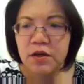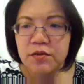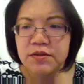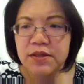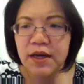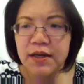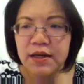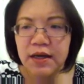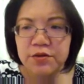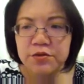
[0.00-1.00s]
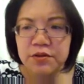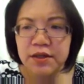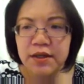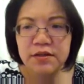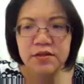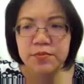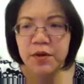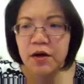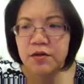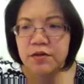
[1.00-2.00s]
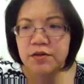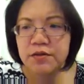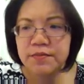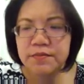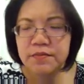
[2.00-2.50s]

cosine actually gets smaller.